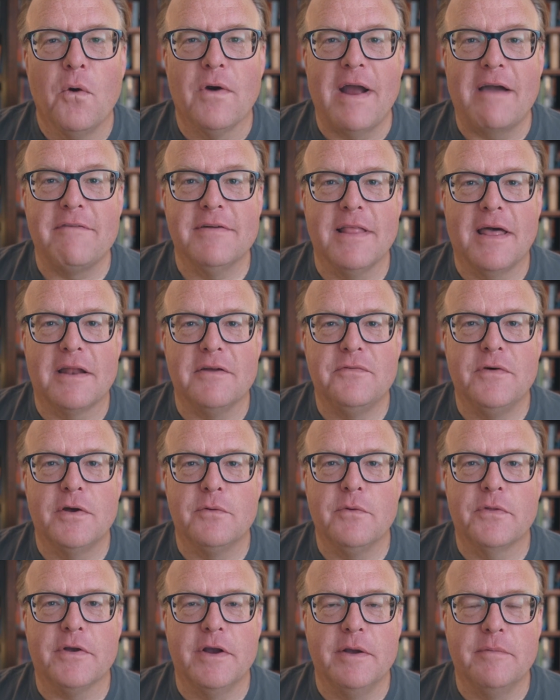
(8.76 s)
We're having a lot of
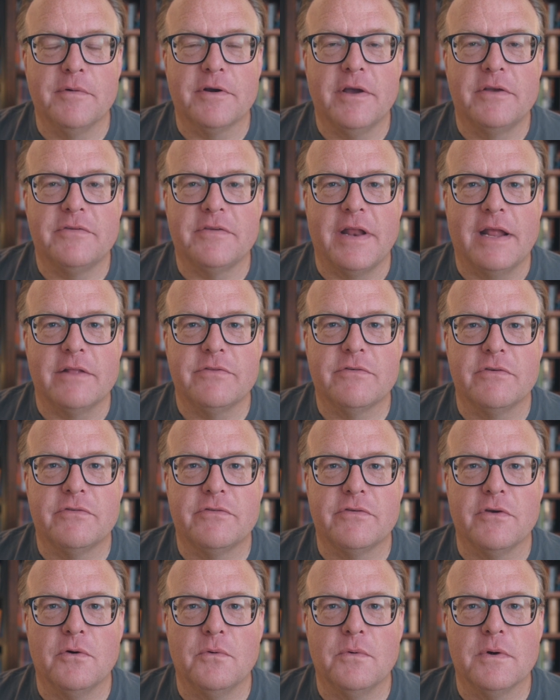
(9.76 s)
fun with our Immigration Answers
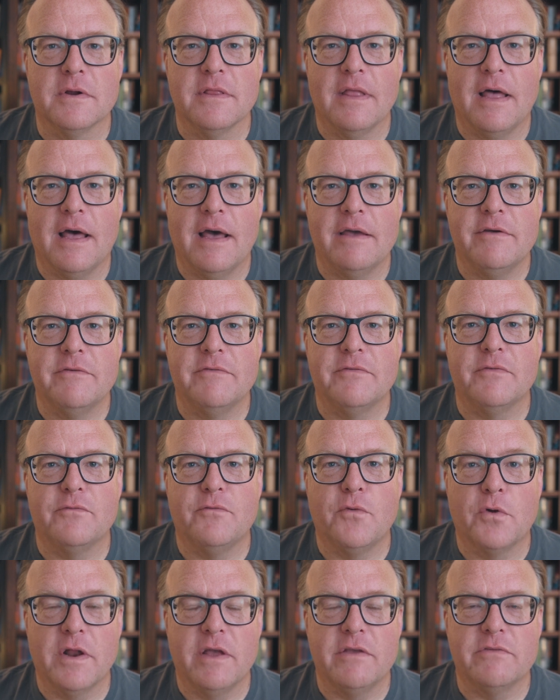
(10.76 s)
show. We're live
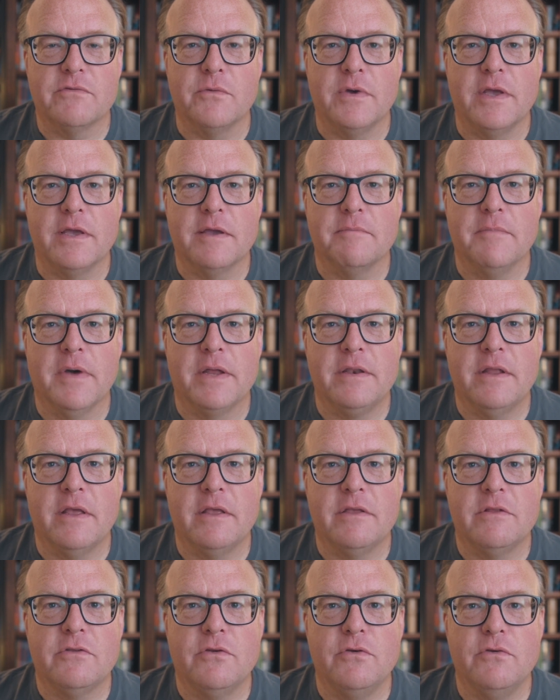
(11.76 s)
4 days a week,
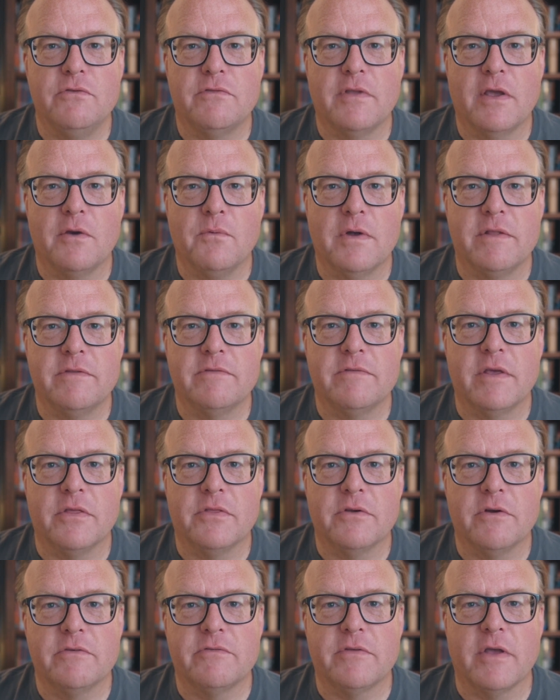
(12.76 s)
Monday, Tuesday, Wednesday,
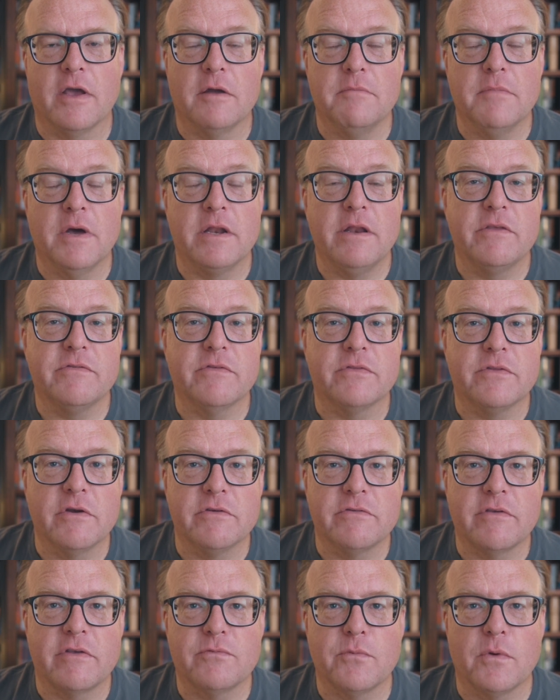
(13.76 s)
Thursday. On Mondays and
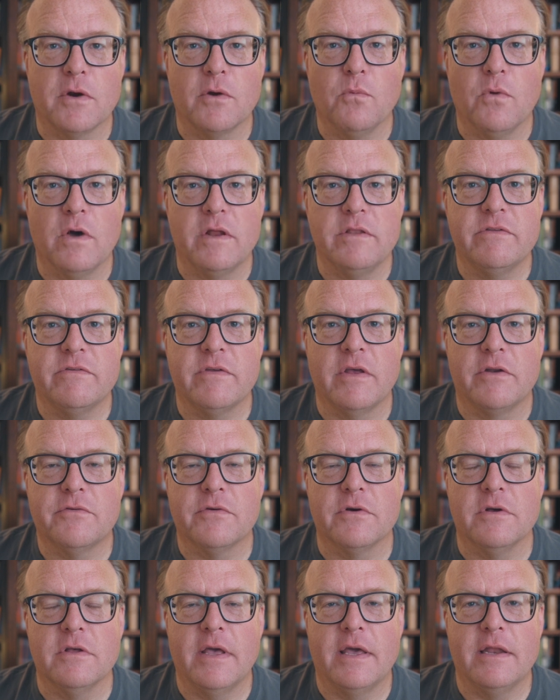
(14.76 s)
Thursdays, we're at 1
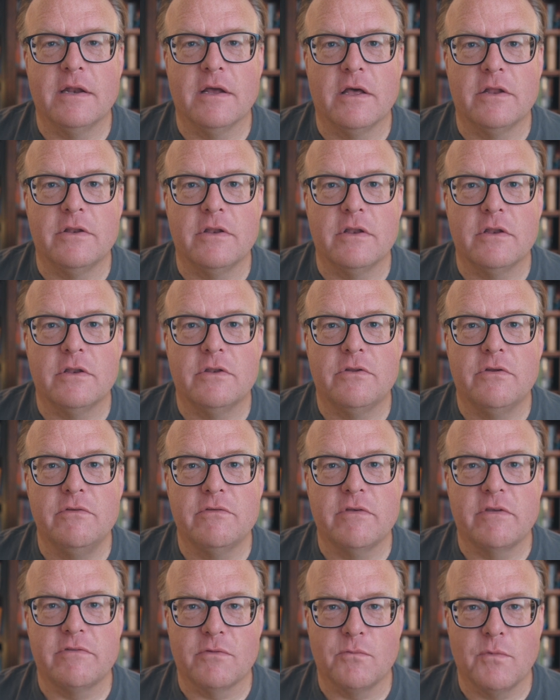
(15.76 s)
Central, and on
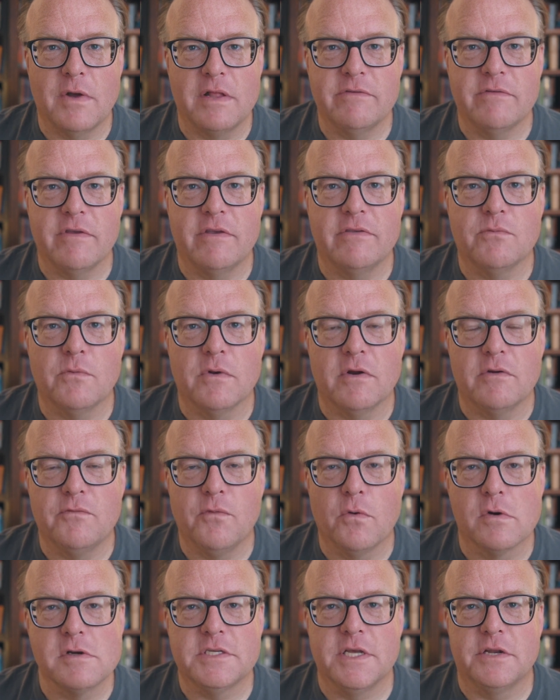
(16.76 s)
Tuesdays and Wednesdays, we're at
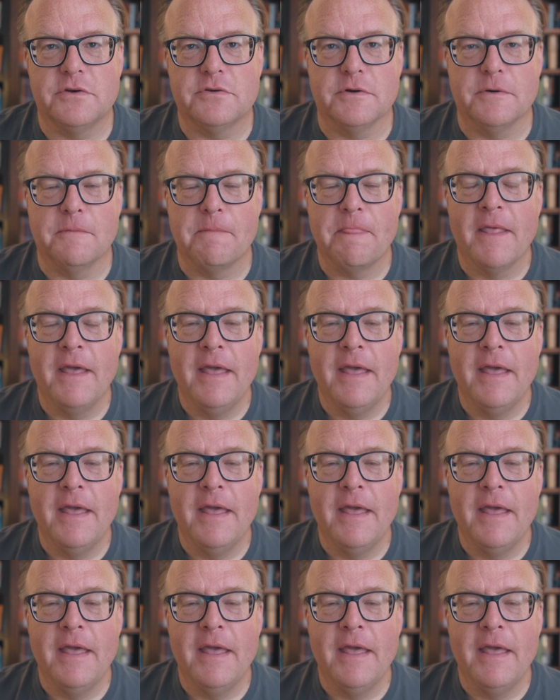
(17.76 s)
4 Central.